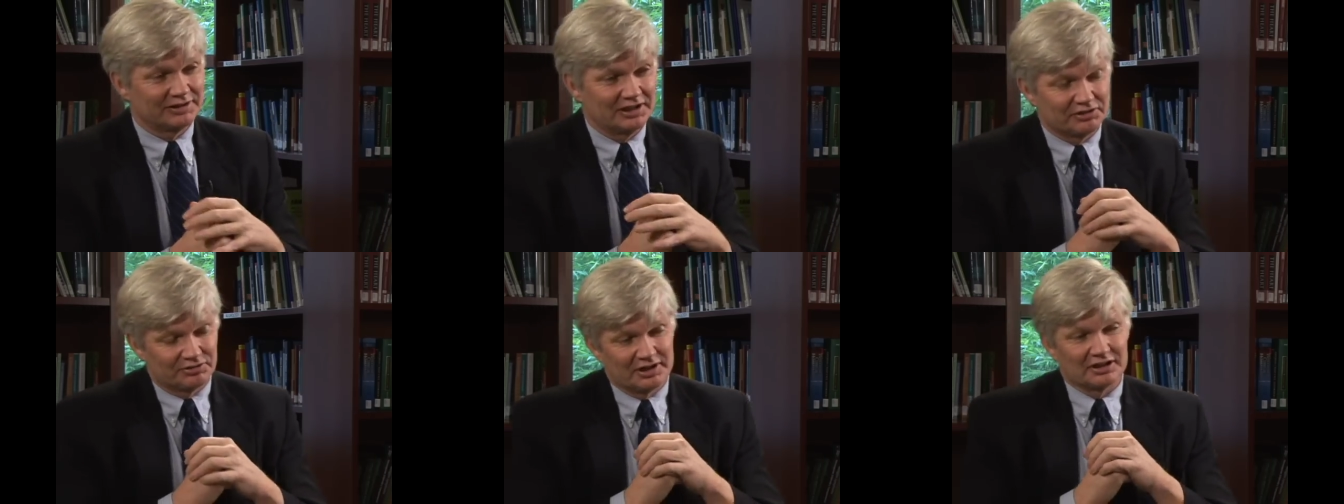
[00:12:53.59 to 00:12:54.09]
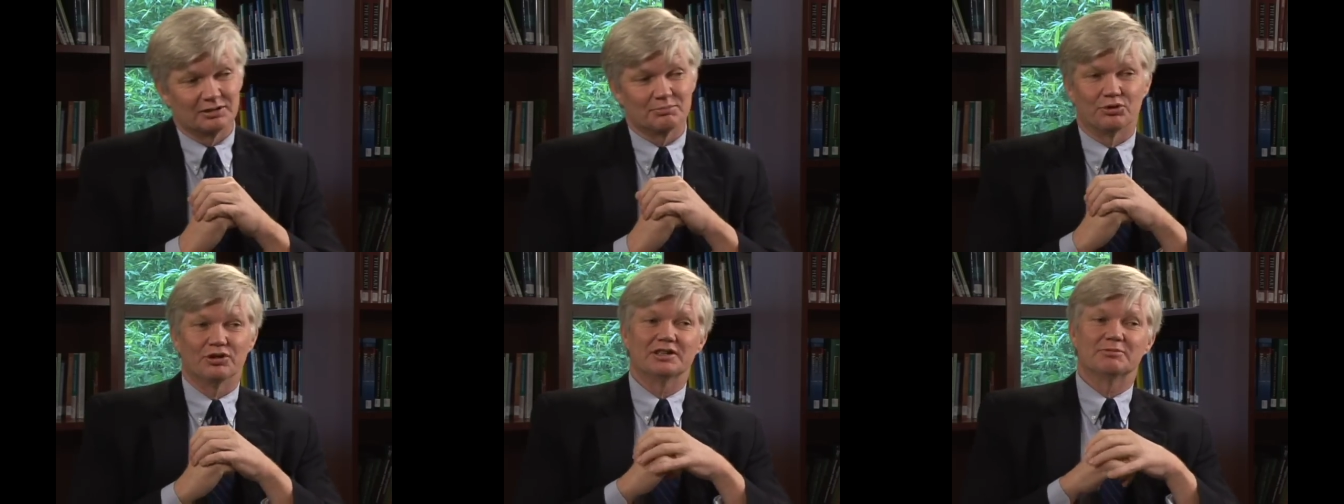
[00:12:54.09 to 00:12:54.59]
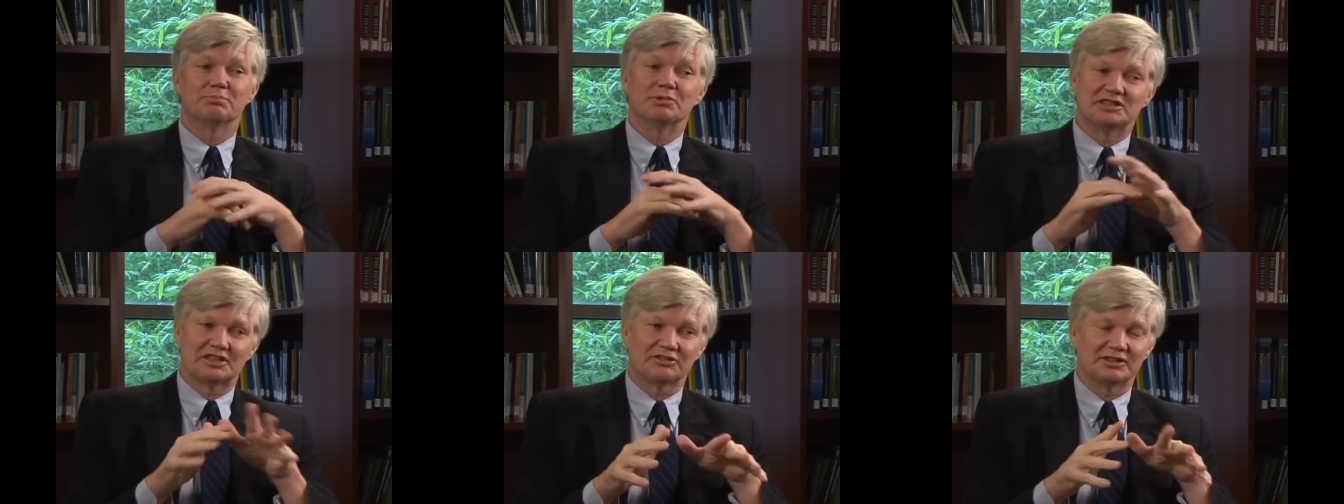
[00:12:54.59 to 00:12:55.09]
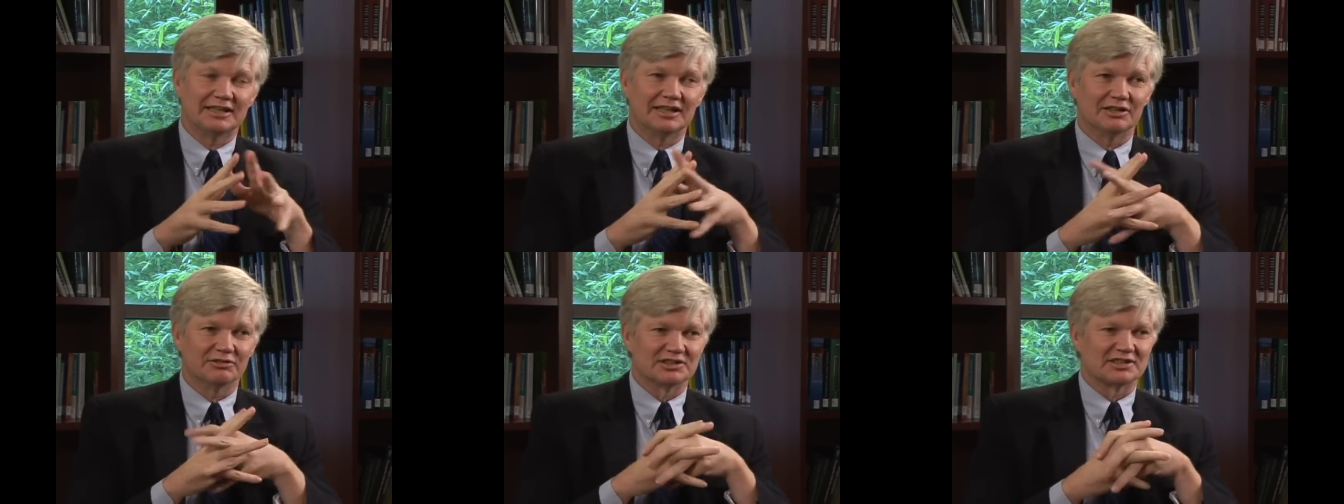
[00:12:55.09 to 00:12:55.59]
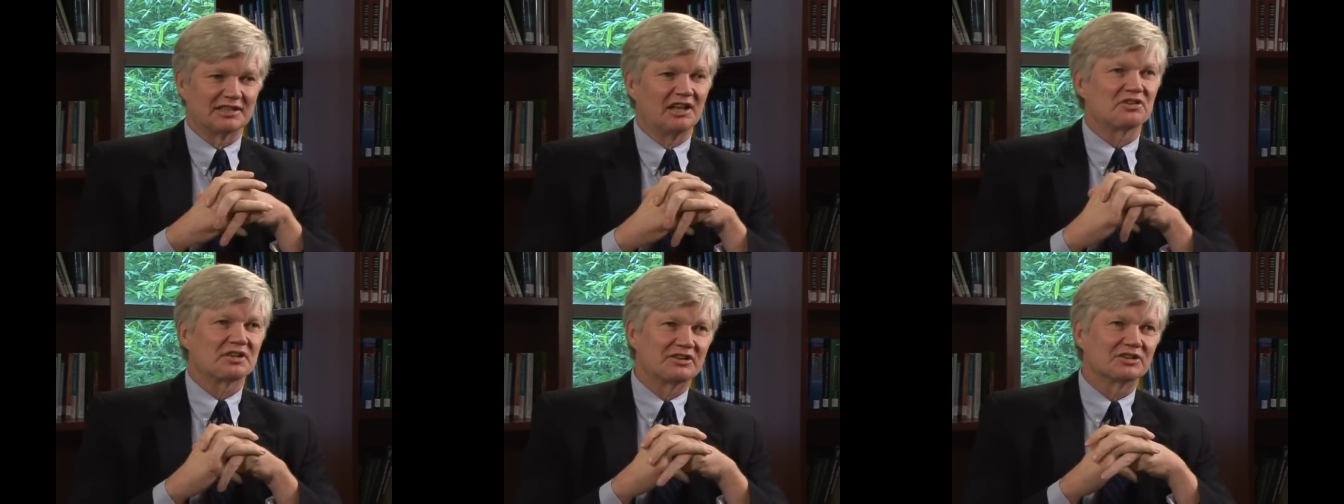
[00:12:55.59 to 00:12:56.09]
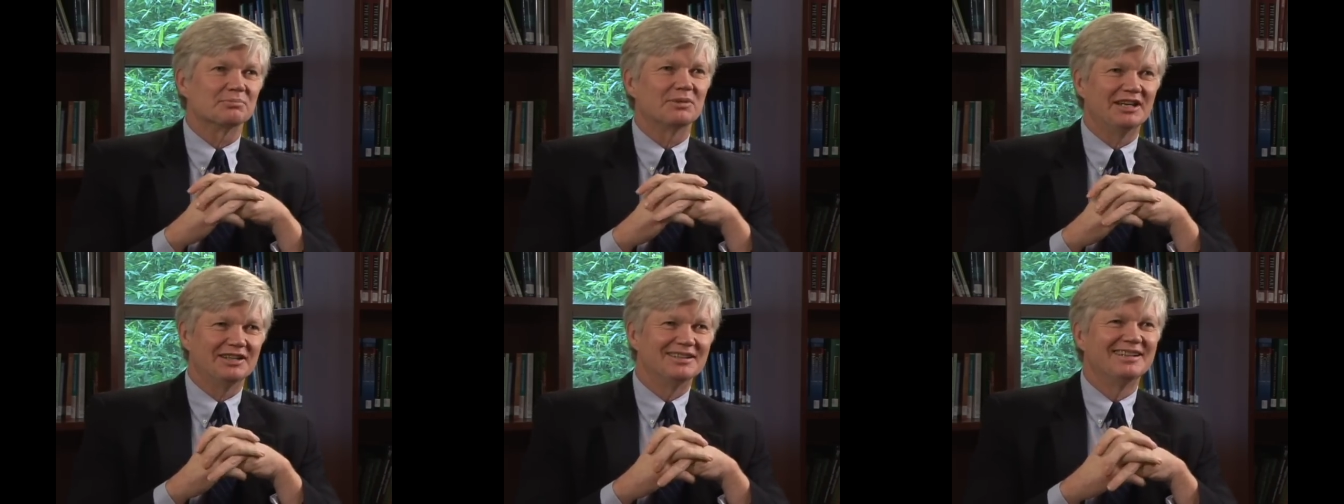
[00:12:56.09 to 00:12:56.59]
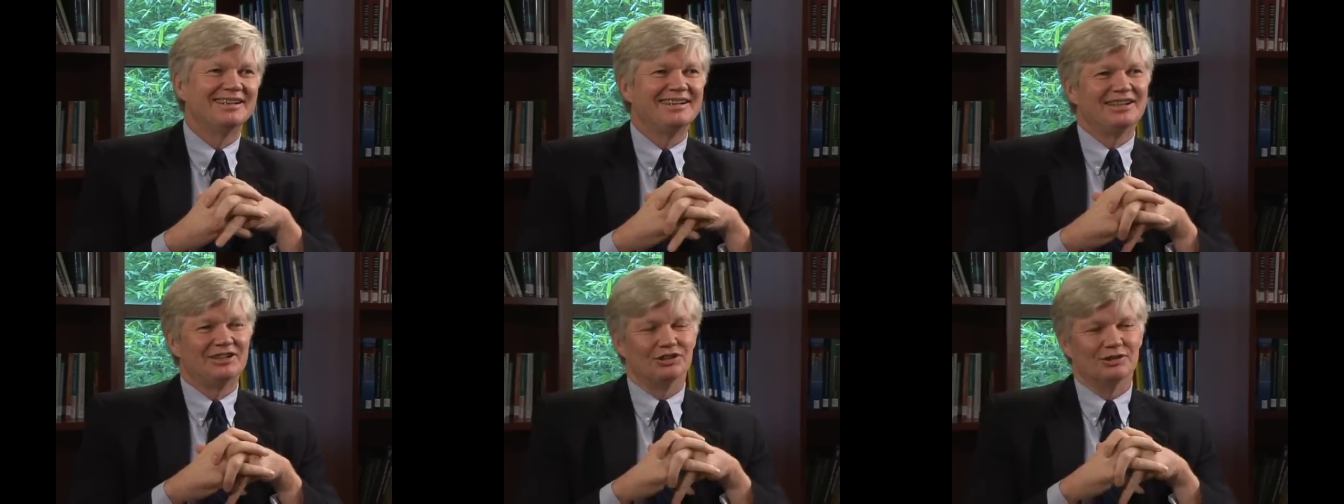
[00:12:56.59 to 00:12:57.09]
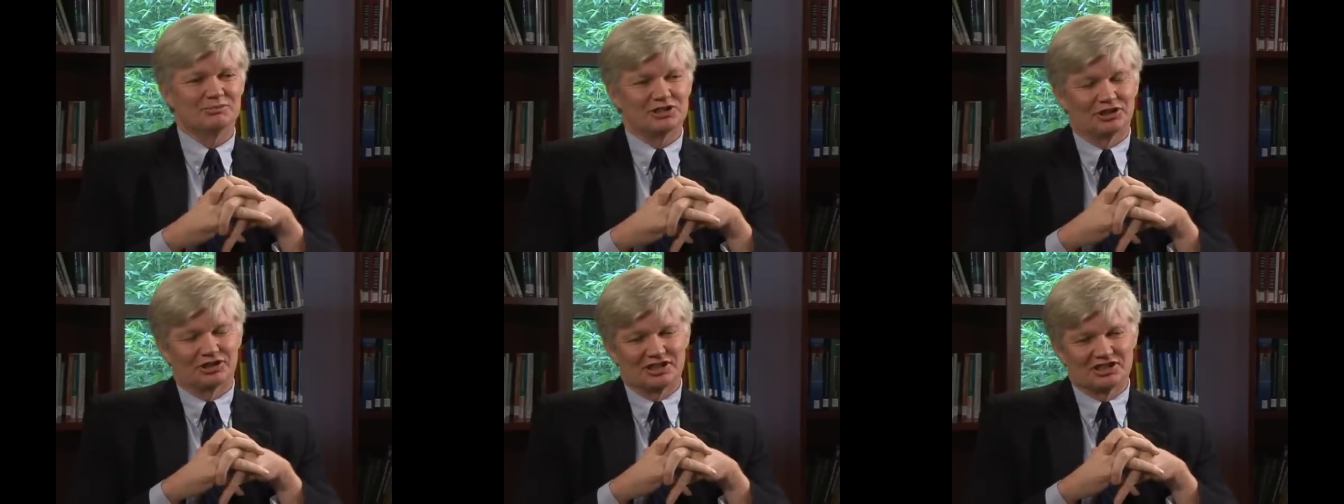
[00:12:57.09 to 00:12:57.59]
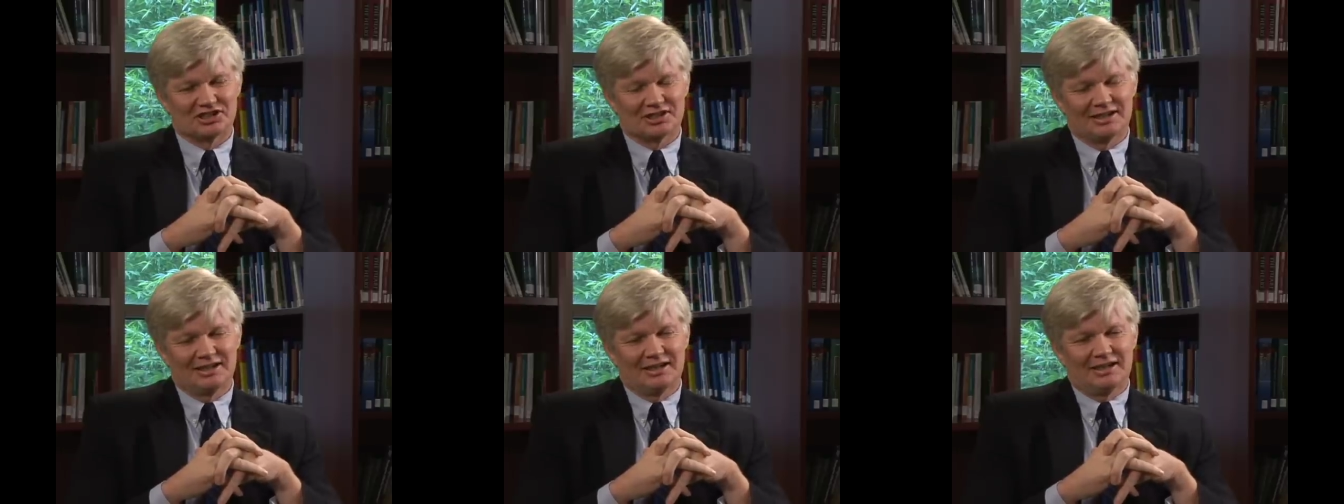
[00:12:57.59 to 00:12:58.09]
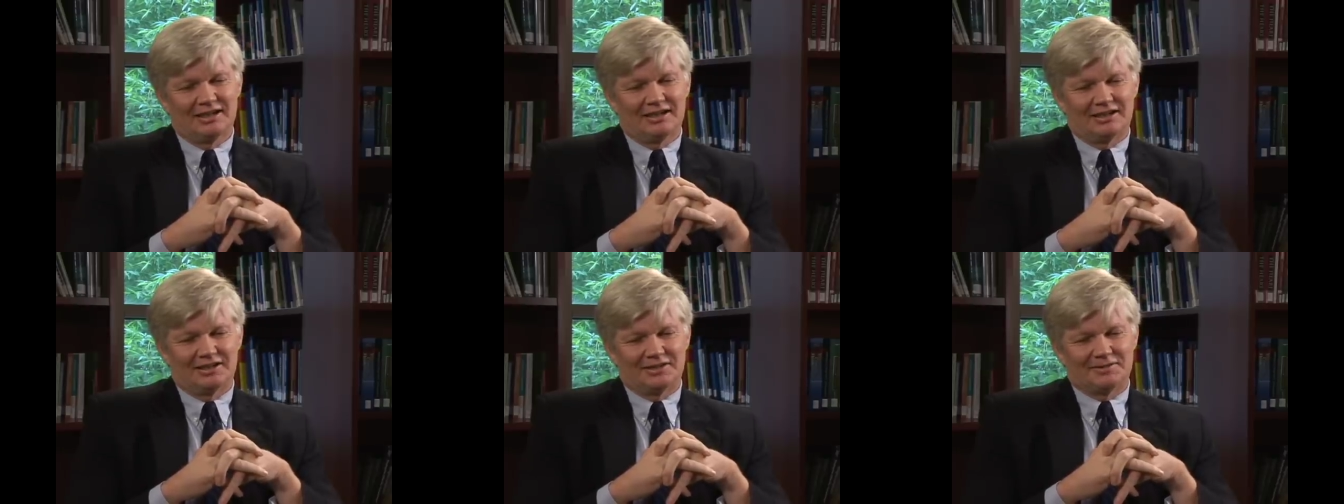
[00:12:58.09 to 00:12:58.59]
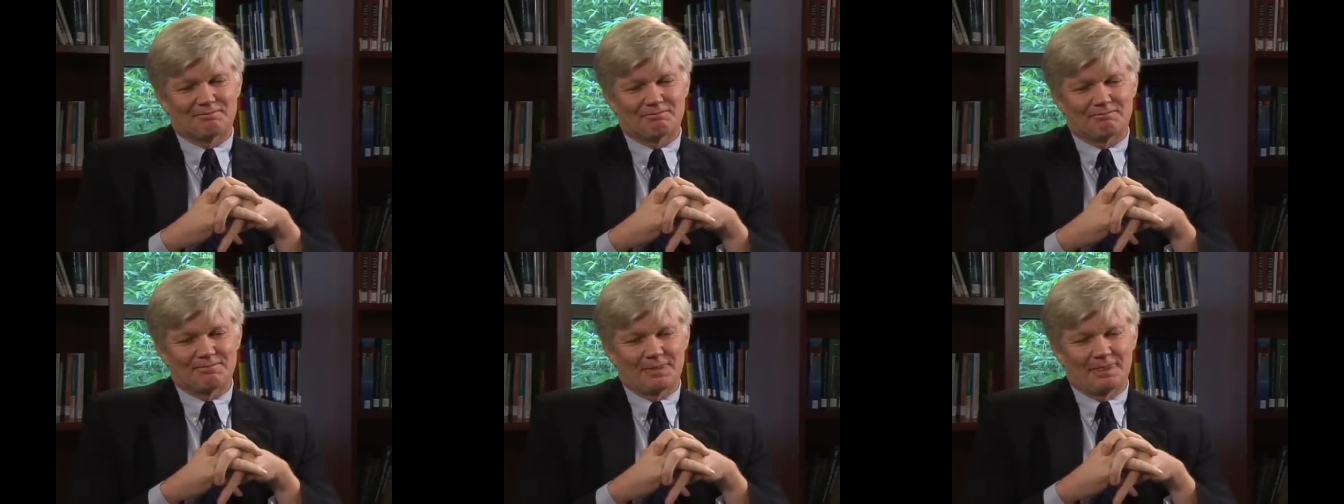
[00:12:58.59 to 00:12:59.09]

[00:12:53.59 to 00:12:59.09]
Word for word: a critical point, particularly now as the healthcare debate looms large. Um,